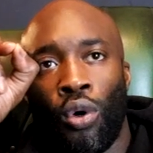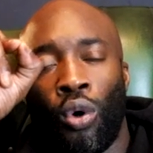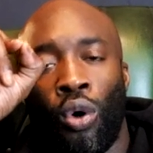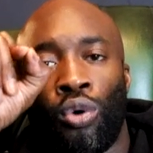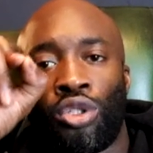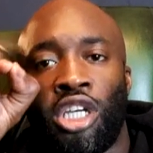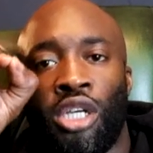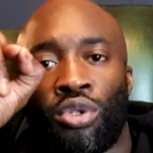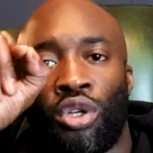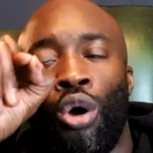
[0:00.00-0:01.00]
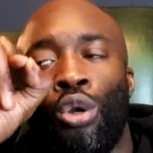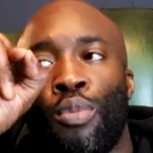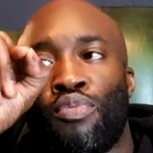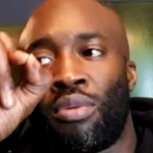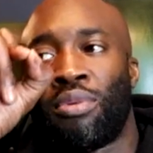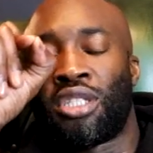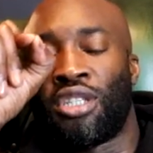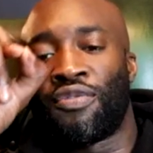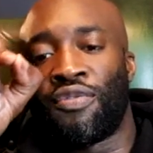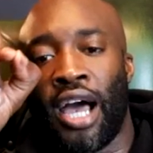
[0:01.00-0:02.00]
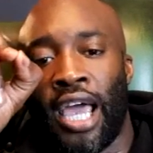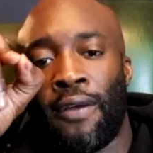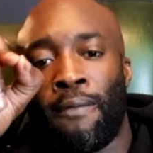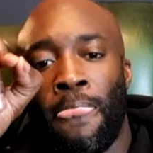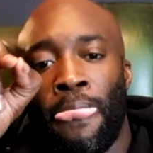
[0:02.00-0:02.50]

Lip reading: or Ortiz was only promised this fight